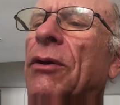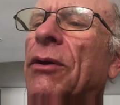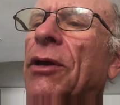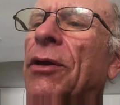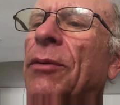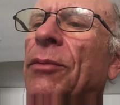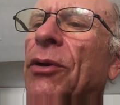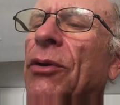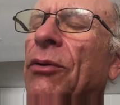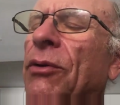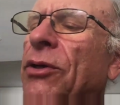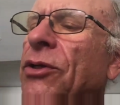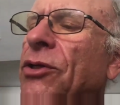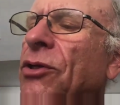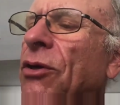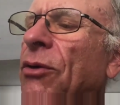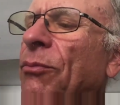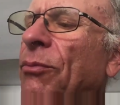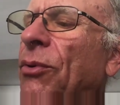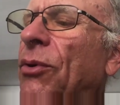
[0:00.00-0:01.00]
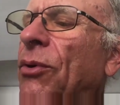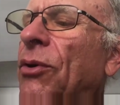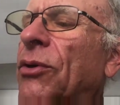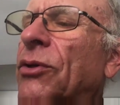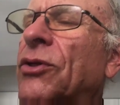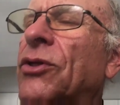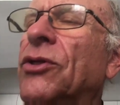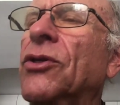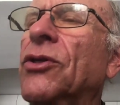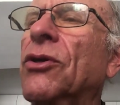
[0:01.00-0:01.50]
immigrants are
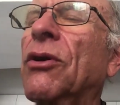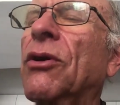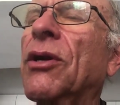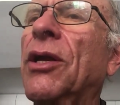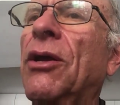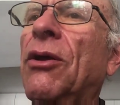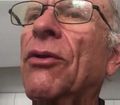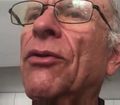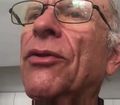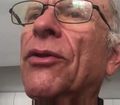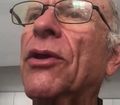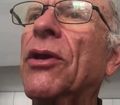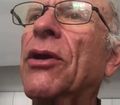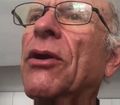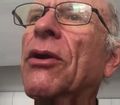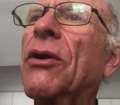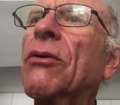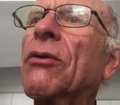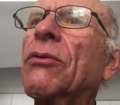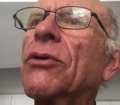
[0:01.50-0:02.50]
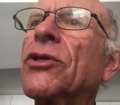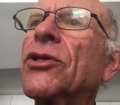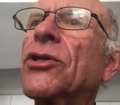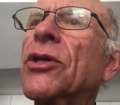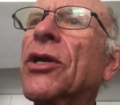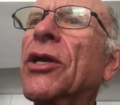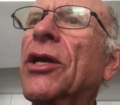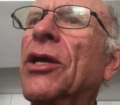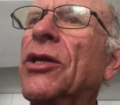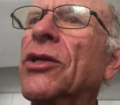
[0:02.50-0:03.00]
burdens on healthcare, which
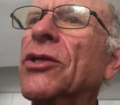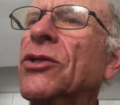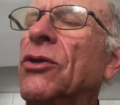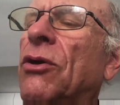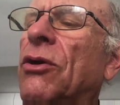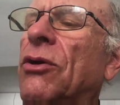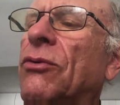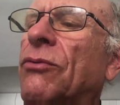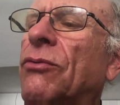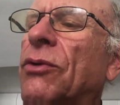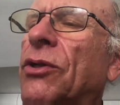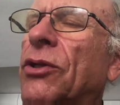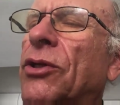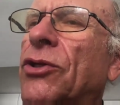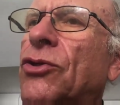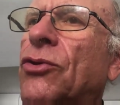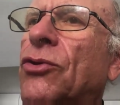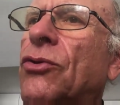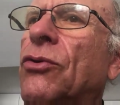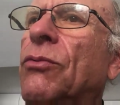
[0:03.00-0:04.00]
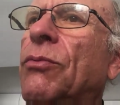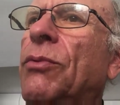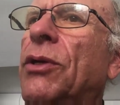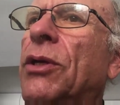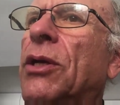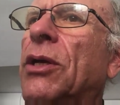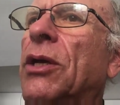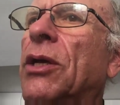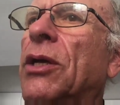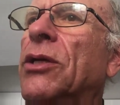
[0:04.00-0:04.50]
again is not really true
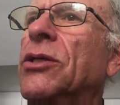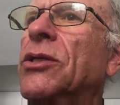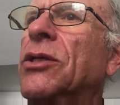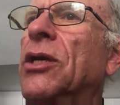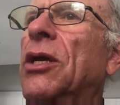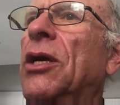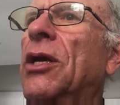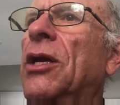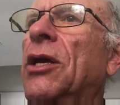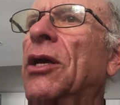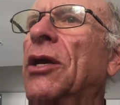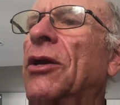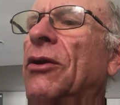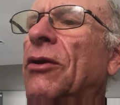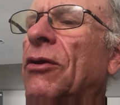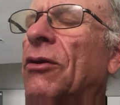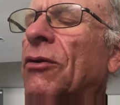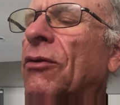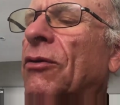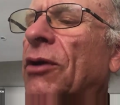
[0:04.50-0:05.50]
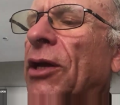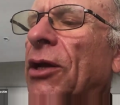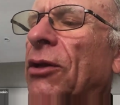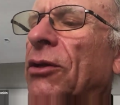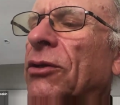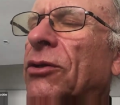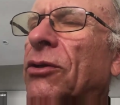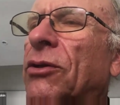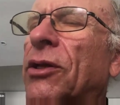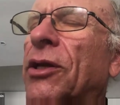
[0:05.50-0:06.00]
because,
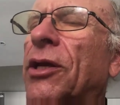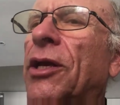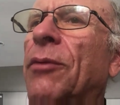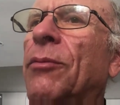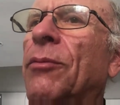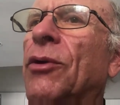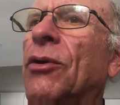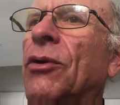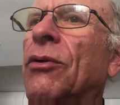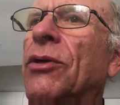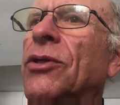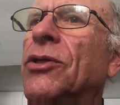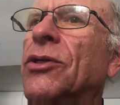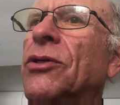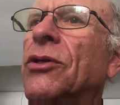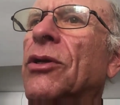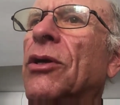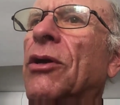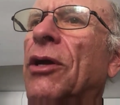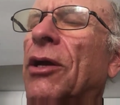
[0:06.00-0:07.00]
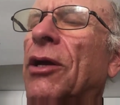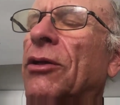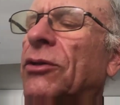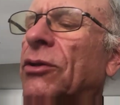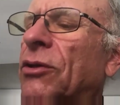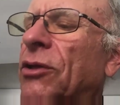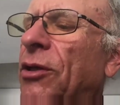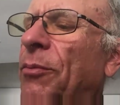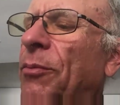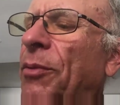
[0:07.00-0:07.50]
elderly immigrants,
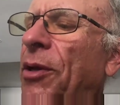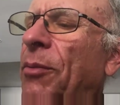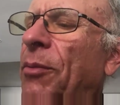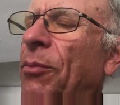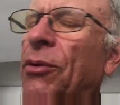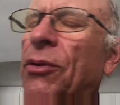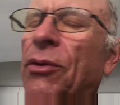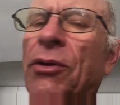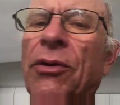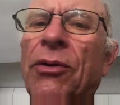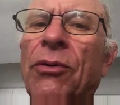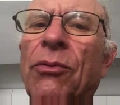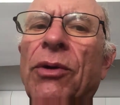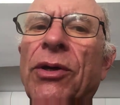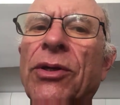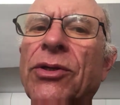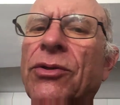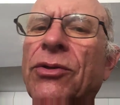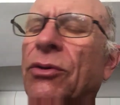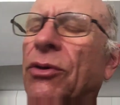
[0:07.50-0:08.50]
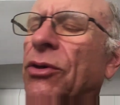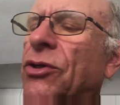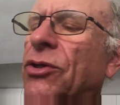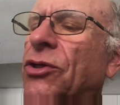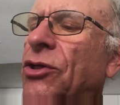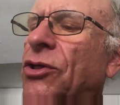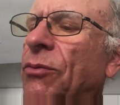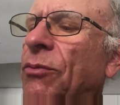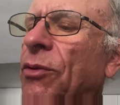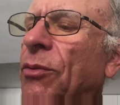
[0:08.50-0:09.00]
elderly people are the ones who
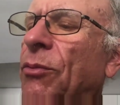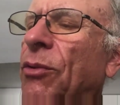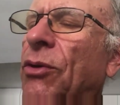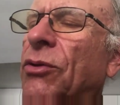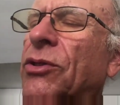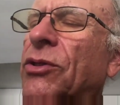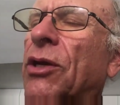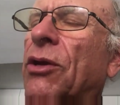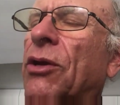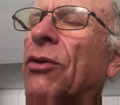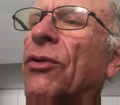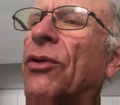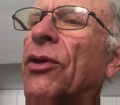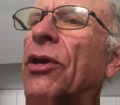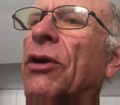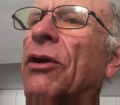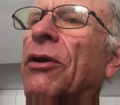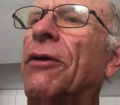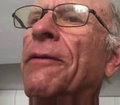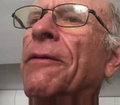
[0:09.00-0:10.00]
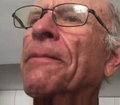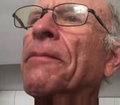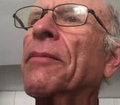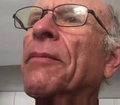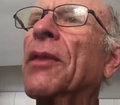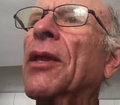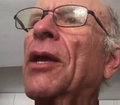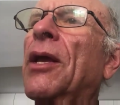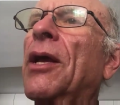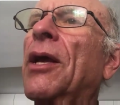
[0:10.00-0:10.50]
consume the most healthcare,
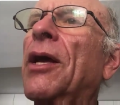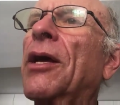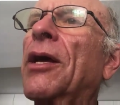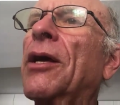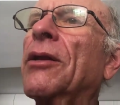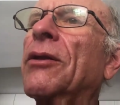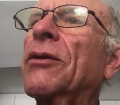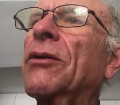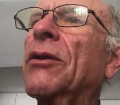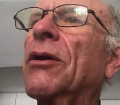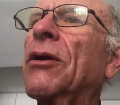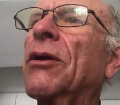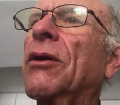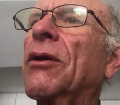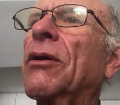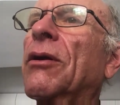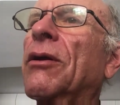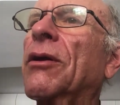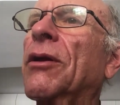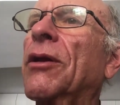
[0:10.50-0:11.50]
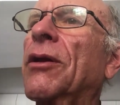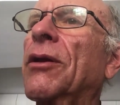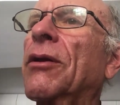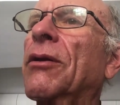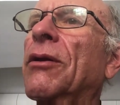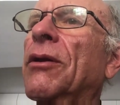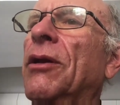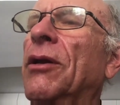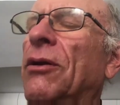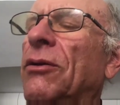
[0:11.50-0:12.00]
and
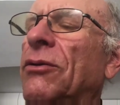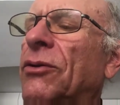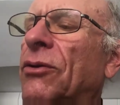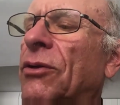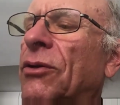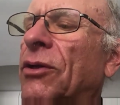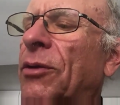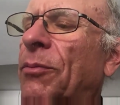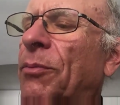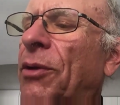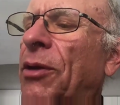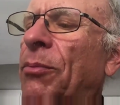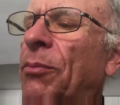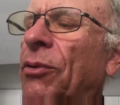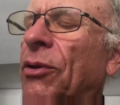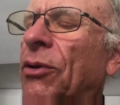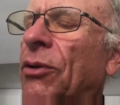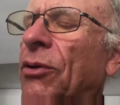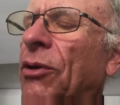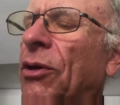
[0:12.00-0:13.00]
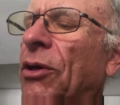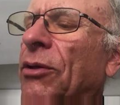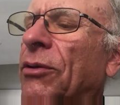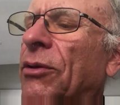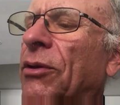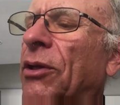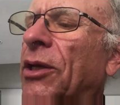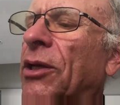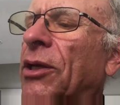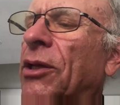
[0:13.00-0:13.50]
elderly people are not
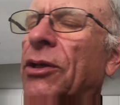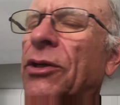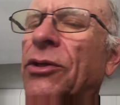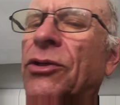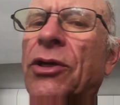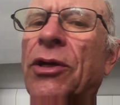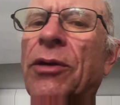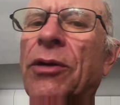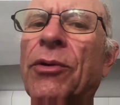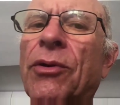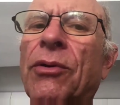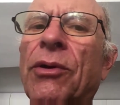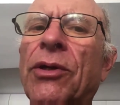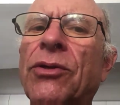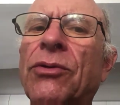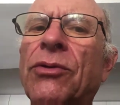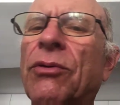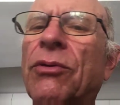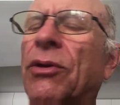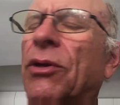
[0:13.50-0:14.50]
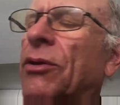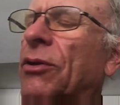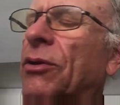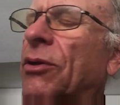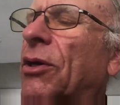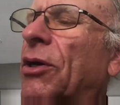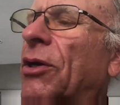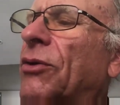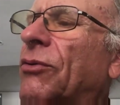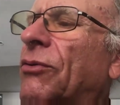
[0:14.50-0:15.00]
likely to immigrate to another
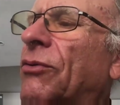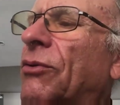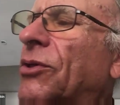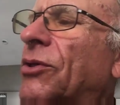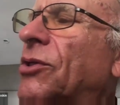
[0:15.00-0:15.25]
country and